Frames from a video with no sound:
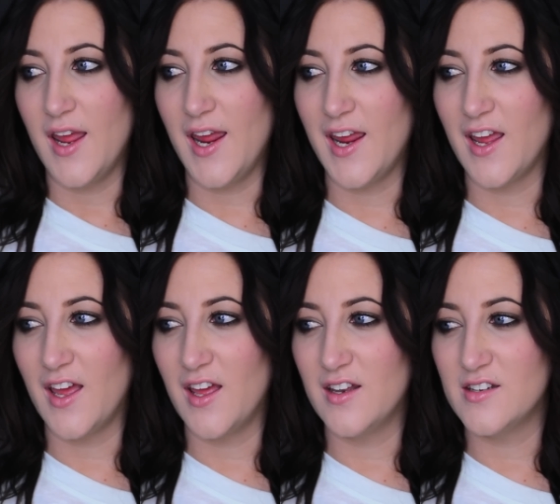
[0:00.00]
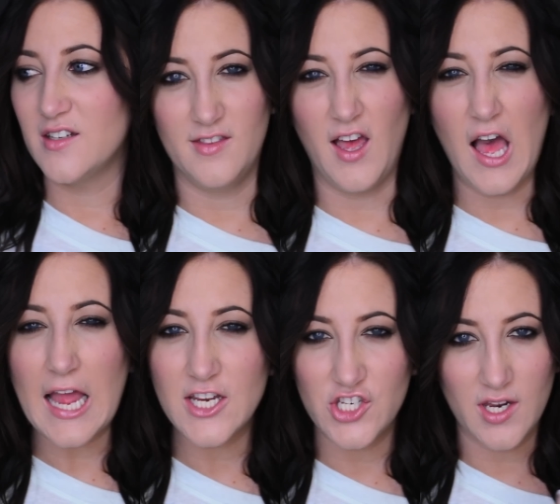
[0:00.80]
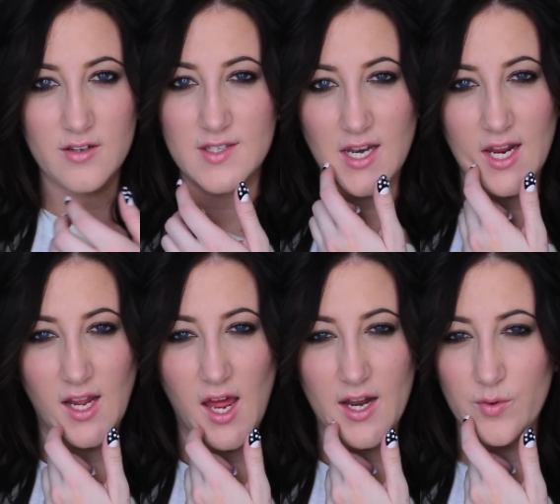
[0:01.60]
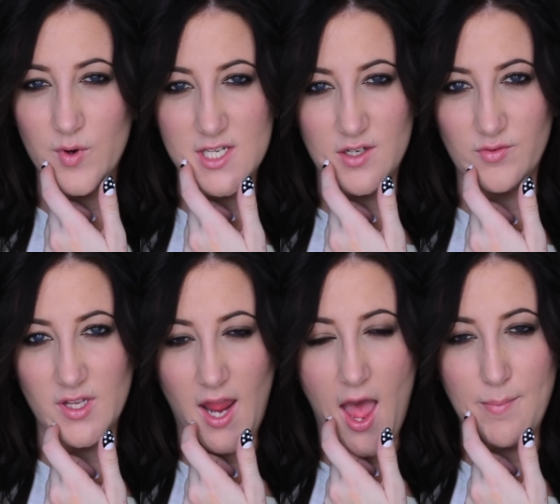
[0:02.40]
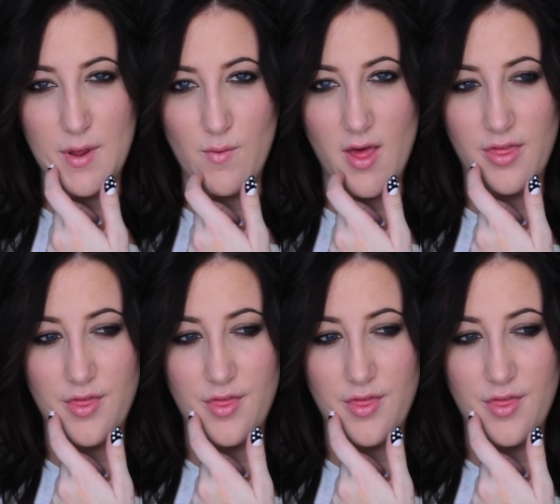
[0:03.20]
and the eyeshadows that I got I wasn't really happy with.